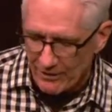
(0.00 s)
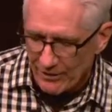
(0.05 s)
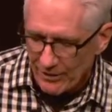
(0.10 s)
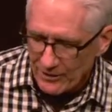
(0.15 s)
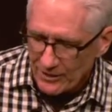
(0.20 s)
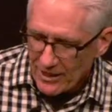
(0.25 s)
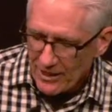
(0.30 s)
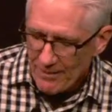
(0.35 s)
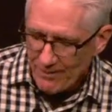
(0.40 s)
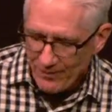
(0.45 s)
And
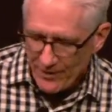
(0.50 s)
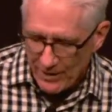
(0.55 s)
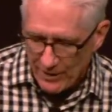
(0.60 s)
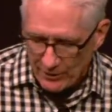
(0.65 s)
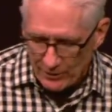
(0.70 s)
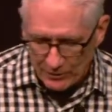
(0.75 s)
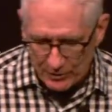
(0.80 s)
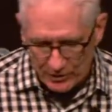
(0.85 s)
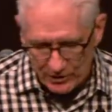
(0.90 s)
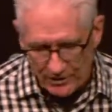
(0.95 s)
it's
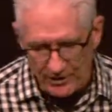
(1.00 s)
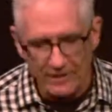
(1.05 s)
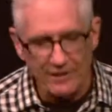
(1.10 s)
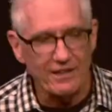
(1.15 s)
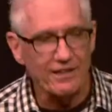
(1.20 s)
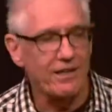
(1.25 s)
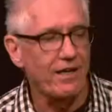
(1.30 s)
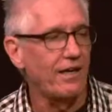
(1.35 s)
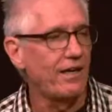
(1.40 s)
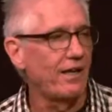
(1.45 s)

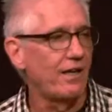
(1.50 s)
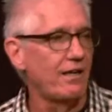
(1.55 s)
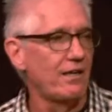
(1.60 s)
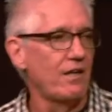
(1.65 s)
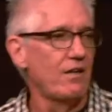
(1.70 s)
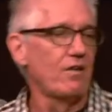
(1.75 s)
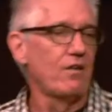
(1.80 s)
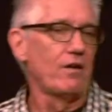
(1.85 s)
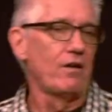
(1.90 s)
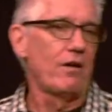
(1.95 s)
interesting, uh,
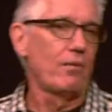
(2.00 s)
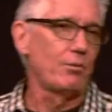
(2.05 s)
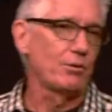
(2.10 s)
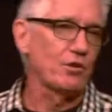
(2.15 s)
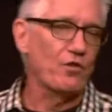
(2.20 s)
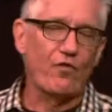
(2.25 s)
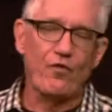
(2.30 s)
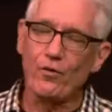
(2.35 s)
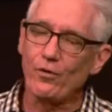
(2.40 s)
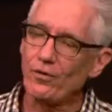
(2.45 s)

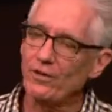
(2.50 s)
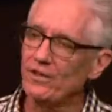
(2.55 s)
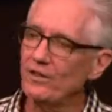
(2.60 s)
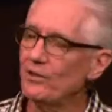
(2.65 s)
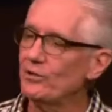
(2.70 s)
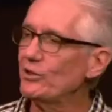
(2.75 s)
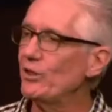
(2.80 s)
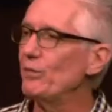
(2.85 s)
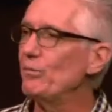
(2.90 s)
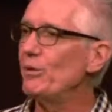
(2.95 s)
almost 40
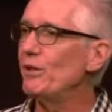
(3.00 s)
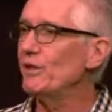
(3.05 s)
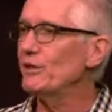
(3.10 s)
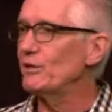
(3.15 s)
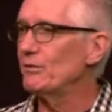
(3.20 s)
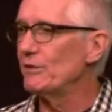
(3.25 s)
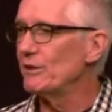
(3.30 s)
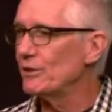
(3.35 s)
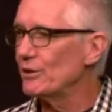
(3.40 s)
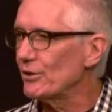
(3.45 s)
years in
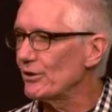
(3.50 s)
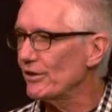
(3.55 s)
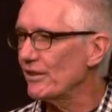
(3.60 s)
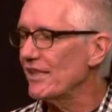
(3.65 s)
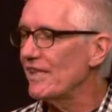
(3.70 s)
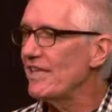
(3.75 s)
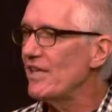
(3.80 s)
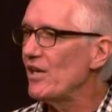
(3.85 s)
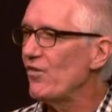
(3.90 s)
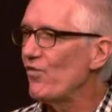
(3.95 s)
ministry
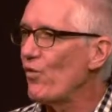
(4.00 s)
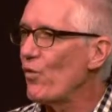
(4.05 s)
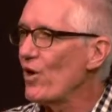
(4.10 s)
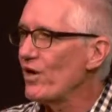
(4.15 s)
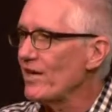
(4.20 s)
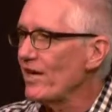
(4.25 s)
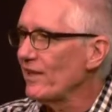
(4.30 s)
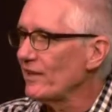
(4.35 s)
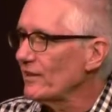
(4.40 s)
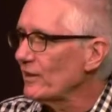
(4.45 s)
certainly give
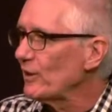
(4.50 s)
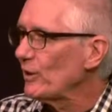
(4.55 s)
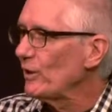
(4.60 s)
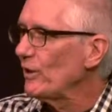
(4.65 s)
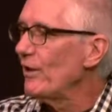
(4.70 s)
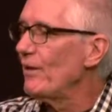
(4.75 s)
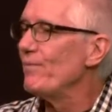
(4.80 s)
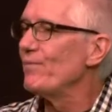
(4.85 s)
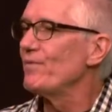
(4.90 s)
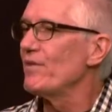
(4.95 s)
one a
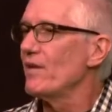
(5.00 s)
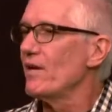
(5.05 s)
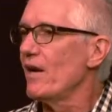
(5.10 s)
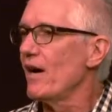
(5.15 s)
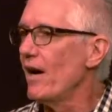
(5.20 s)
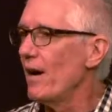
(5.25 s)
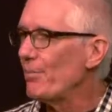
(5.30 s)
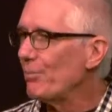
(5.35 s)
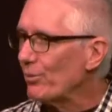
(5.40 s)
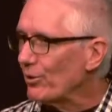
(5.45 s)
little
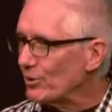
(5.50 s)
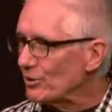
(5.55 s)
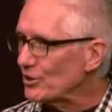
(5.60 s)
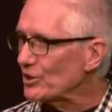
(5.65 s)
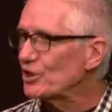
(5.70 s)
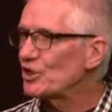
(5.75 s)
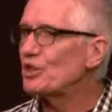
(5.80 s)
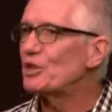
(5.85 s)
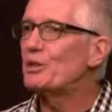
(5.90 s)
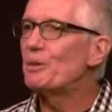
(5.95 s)
uh,
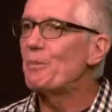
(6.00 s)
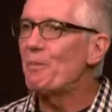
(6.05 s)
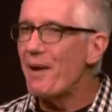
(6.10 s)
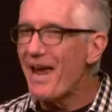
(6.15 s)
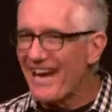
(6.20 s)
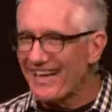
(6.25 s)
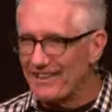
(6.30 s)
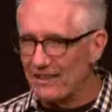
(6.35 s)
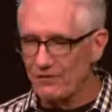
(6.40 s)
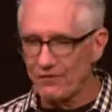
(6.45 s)

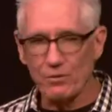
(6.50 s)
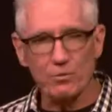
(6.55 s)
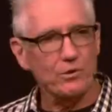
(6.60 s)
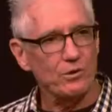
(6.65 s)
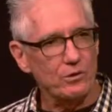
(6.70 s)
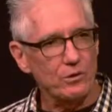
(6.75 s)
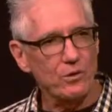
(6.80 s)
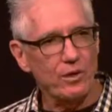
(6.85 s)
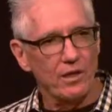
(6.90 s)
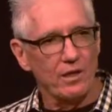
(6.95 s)
perspective. And we'll
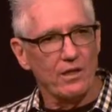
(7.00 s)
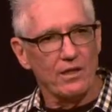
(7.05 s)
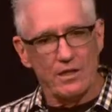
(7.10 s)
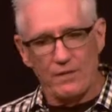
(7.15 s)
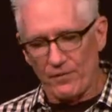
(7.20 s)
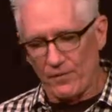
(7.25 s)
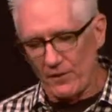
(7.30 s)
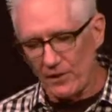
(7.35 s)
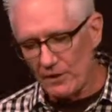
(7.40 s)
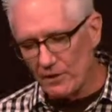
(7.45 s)
do a
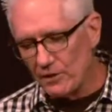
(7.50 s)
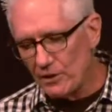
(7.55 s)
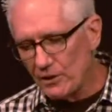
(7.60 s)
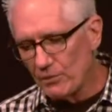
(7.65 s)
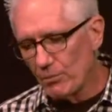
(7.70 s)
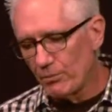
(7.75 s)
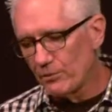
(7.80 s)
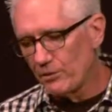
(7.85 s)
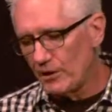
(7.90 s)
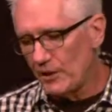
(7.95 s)
little de
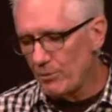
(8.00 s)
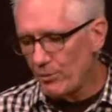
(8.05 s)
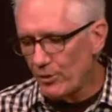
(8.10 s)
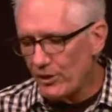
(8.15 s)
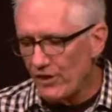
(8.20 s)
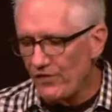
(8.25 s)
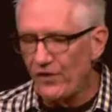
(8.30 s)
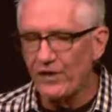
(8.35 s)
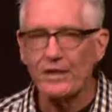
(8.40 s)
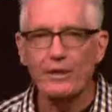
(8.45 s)

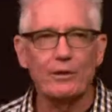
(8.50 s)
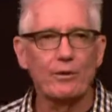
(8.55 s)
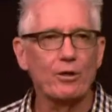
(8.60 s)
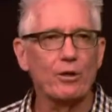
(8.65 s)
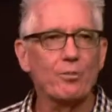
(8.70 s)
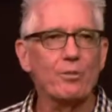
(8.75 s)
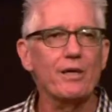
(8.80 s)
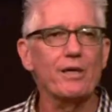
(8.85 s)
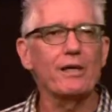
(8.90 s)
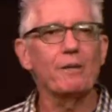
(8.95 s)
debriefing here in
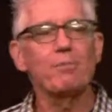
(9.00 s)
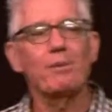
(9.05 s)
a minute.